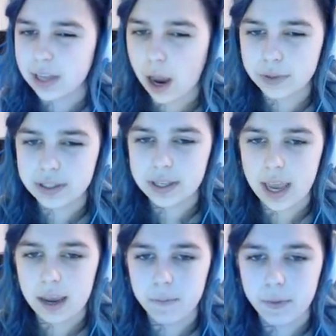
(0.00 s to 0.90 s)
I would
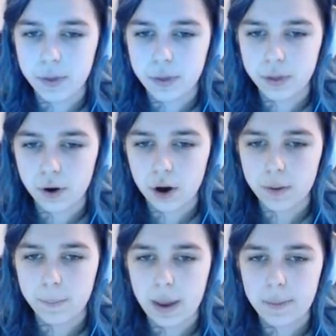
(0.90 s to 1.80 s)
say
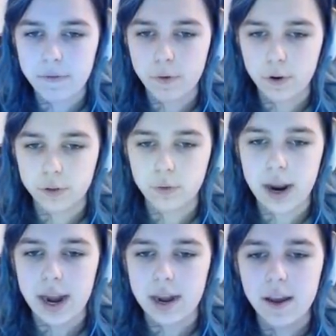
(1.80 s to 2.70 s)
third, maybe fourth
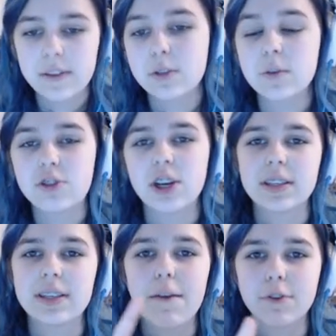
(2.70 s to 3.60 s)
grade. This was
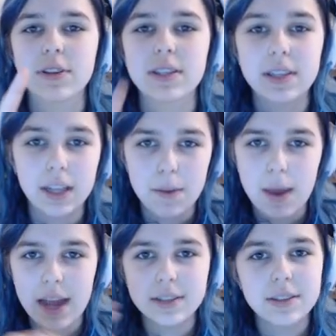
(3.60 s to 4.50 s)
just after the Silly
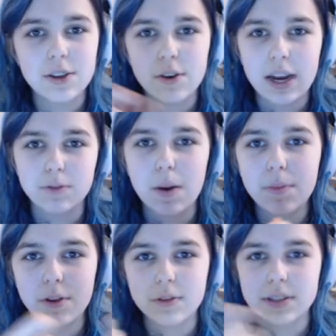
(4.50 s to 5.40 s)
Bandz. Do you guys
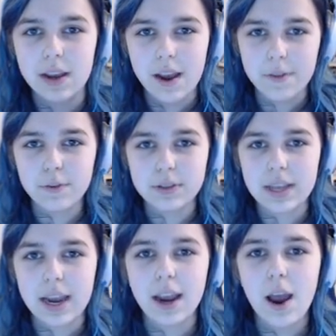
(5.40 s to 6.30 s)
remember those, those
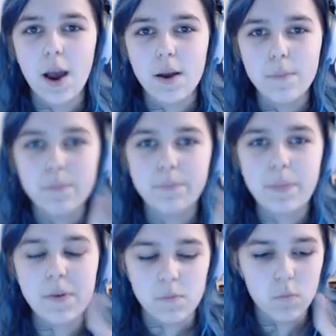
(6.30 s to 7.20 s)
like
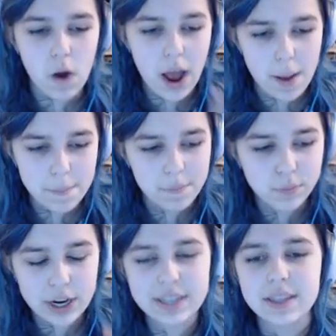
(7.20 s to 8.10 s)
uh,
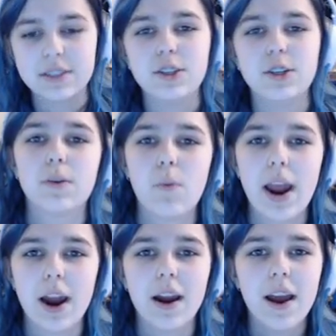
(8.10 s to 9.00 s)
bracelets you would
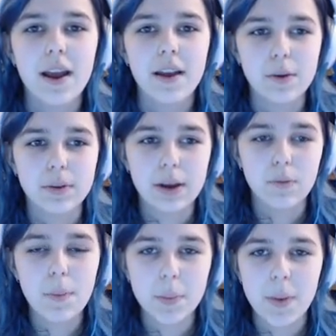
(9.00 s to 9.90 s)
wear. They were like
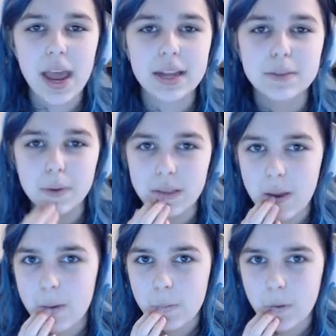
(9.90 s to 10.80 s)
rubber bands, but
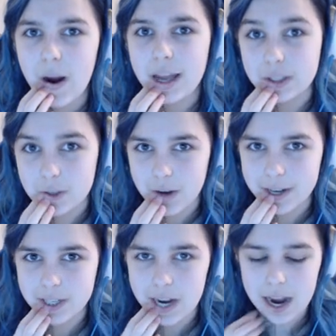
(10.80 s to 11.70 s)
they weren't as
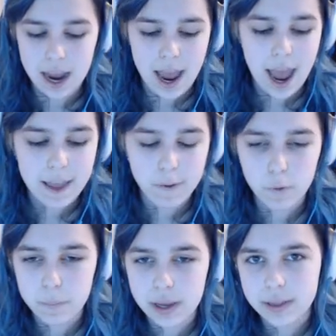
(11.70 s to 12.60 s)
stretchy, and they
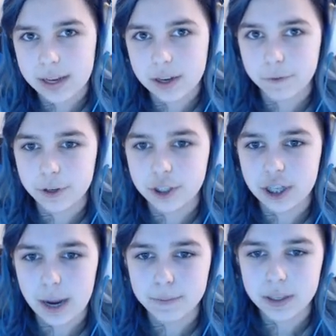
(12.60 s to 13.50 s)
would be in like different
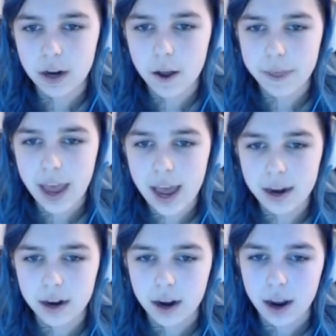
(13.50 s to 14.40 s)
shapes and all that.